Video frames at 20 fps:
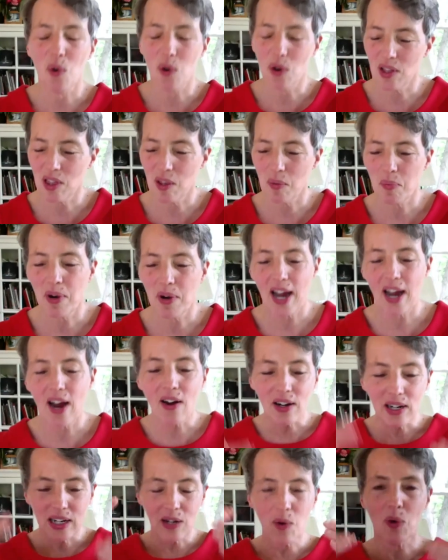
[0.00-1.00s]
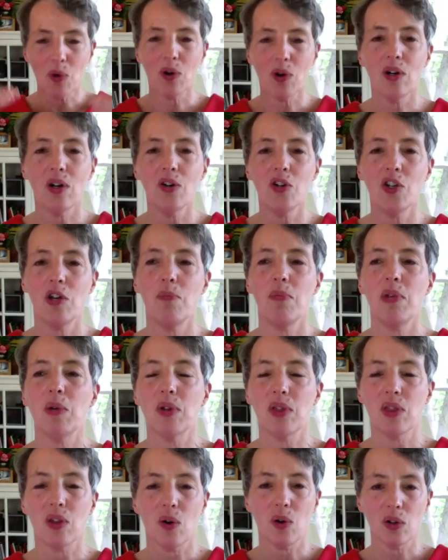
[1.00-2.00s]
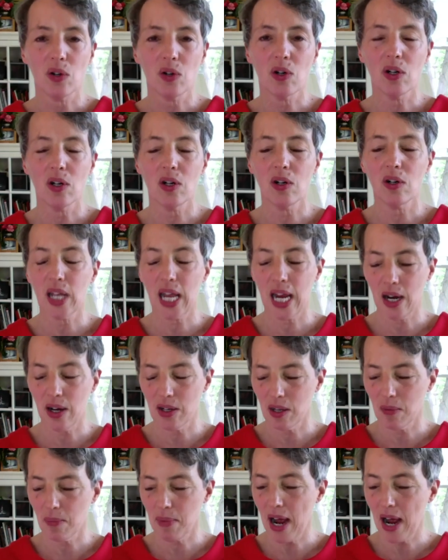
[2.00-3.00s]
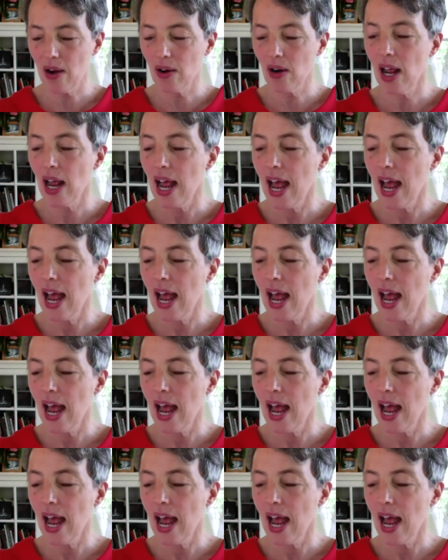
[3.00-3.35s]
or the priority order should be what the older adult cares about.